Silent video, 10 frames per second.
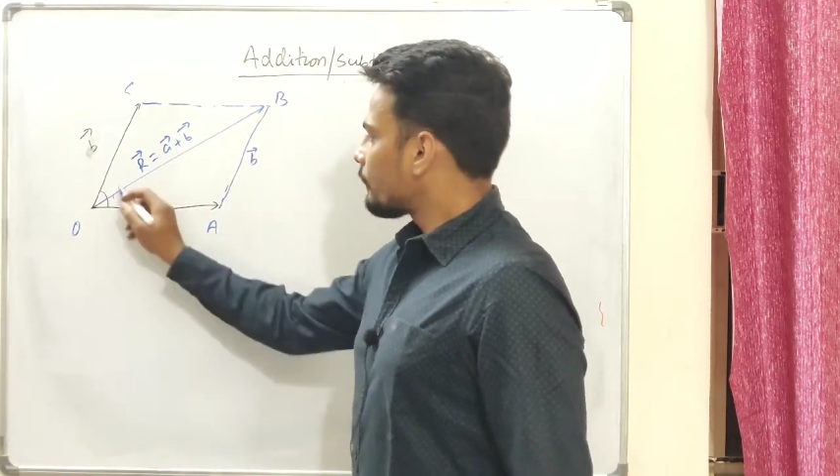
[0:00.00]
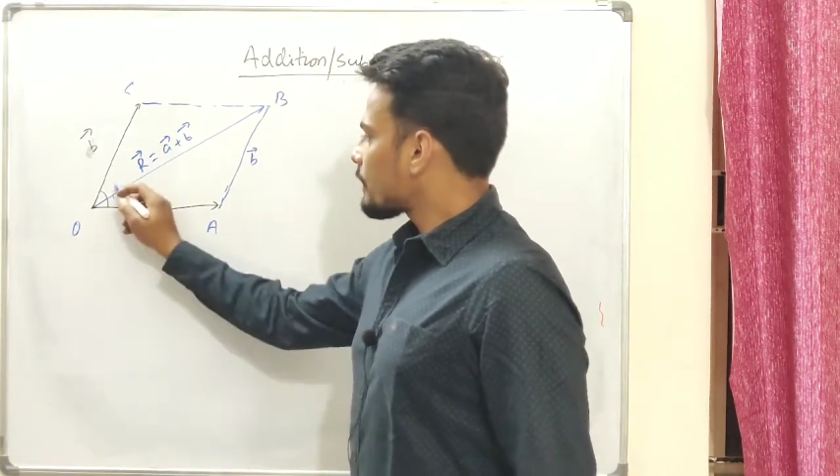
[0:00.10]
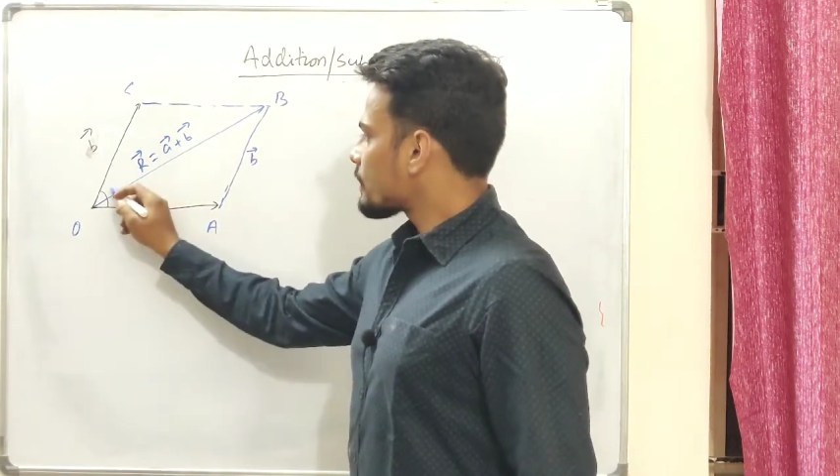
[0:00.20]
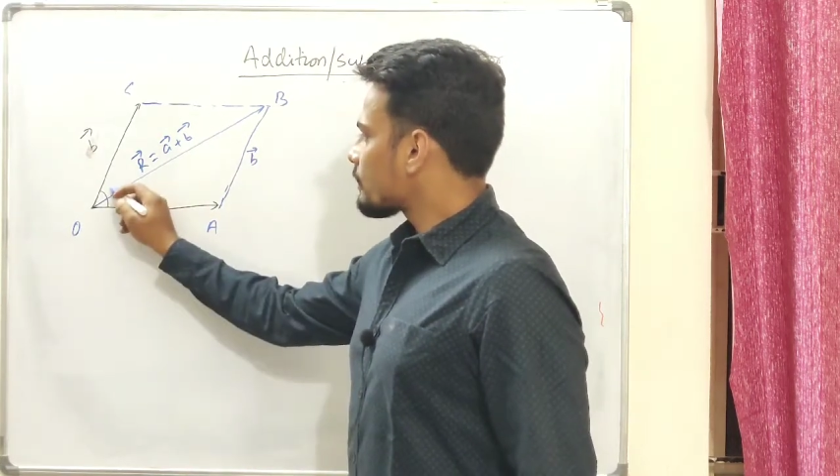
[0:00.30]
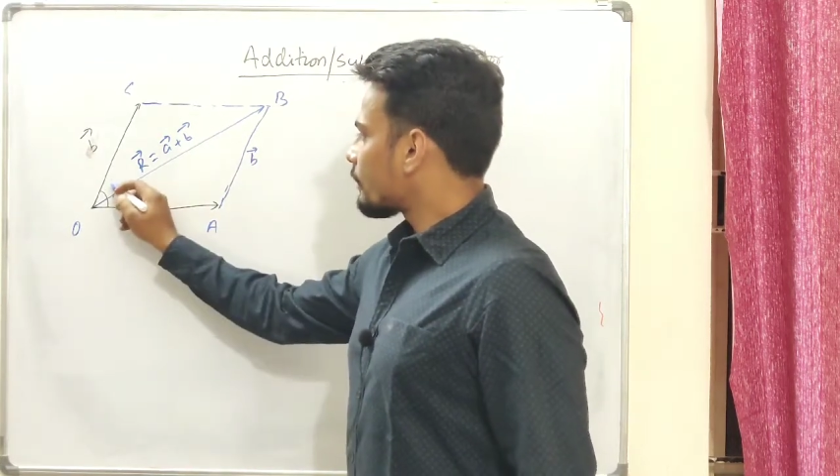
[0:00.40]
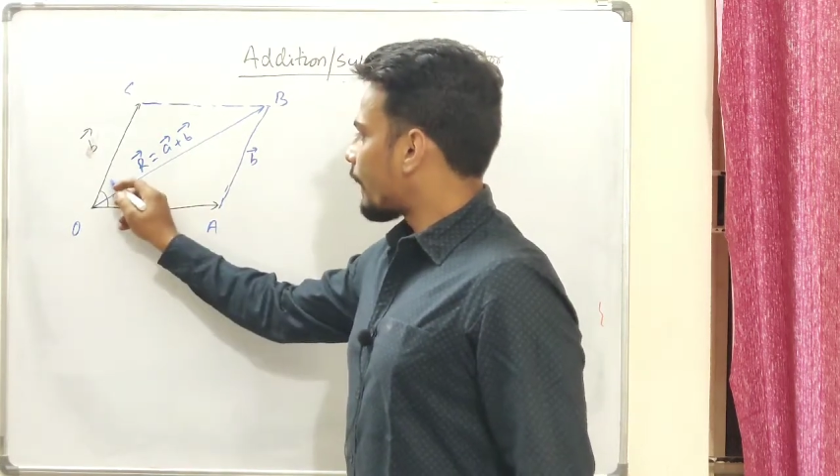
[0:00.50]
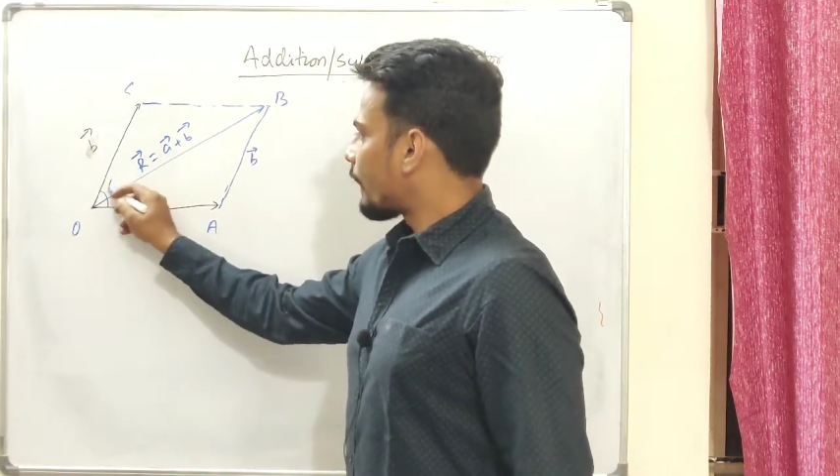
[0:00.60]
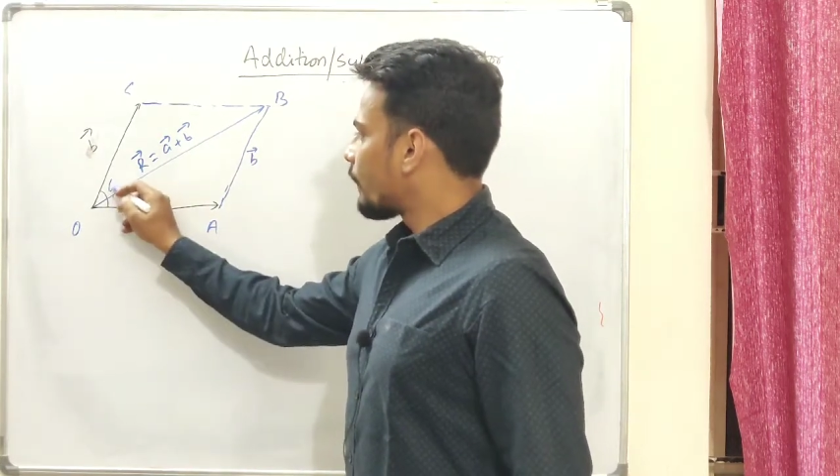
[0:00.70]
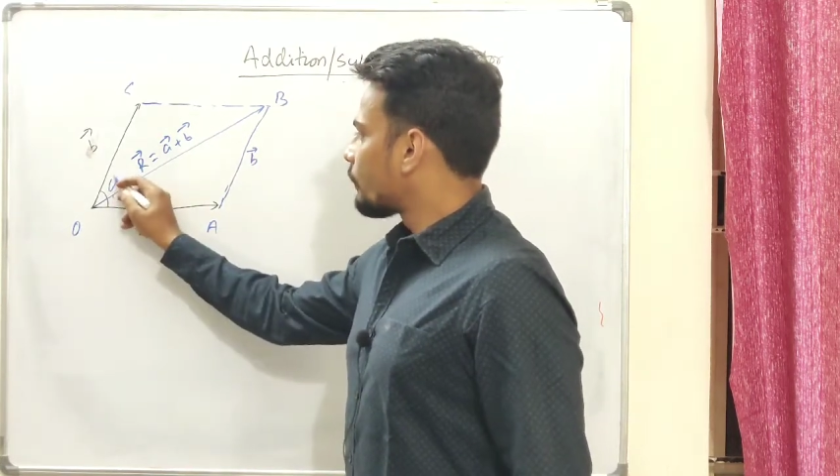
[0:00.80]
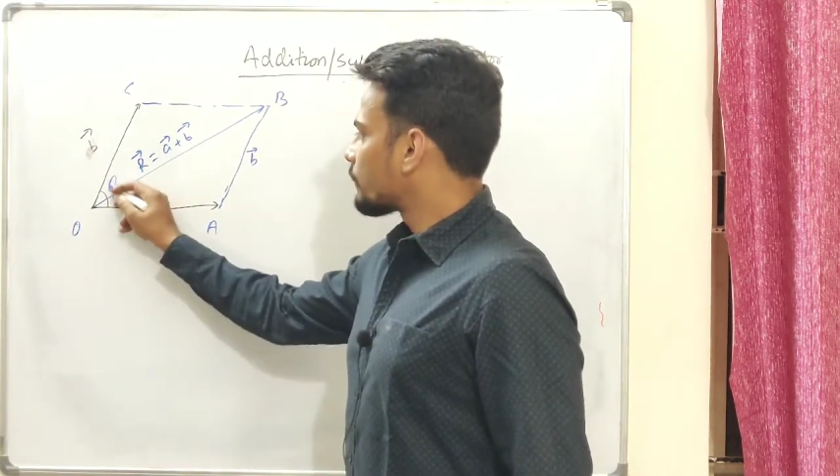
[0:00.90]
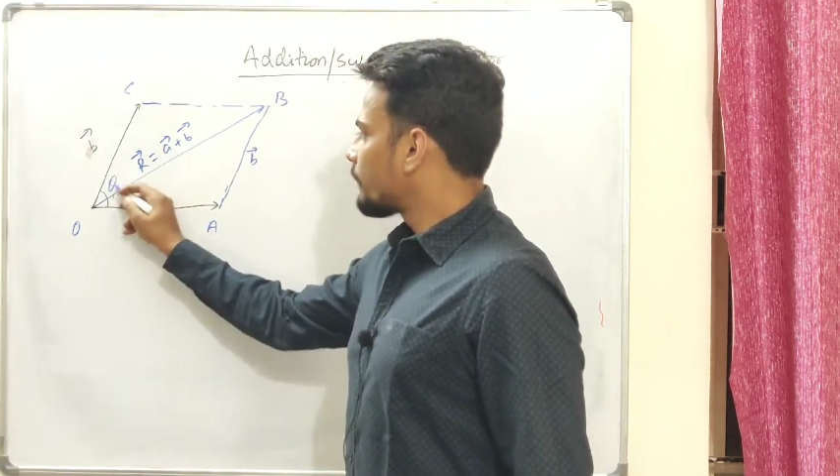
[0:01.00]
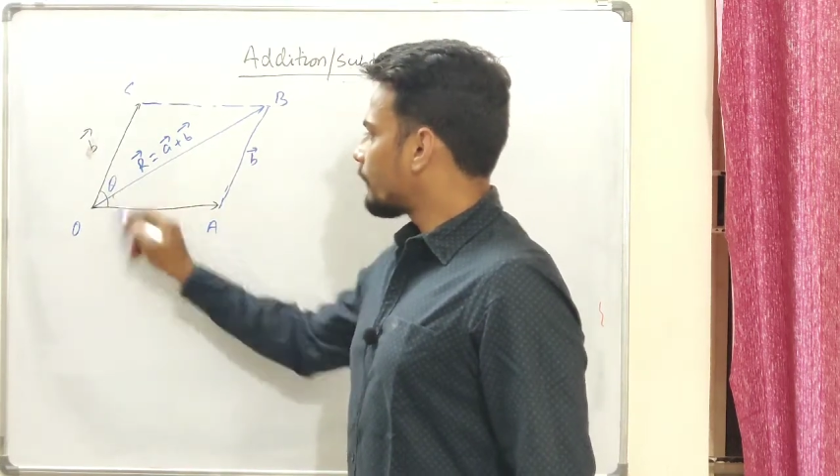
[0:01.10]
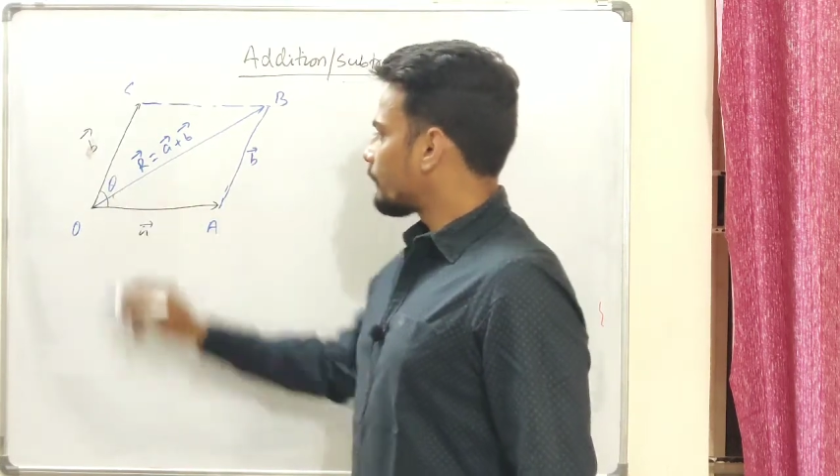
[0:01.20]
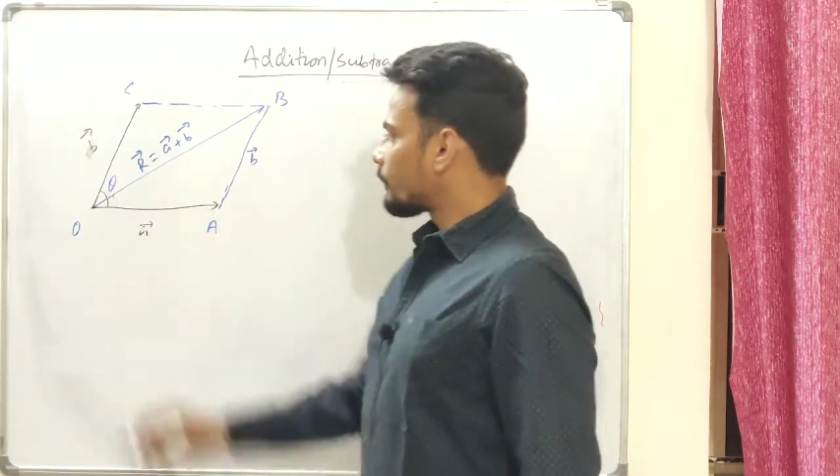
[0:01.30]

this angle was theta,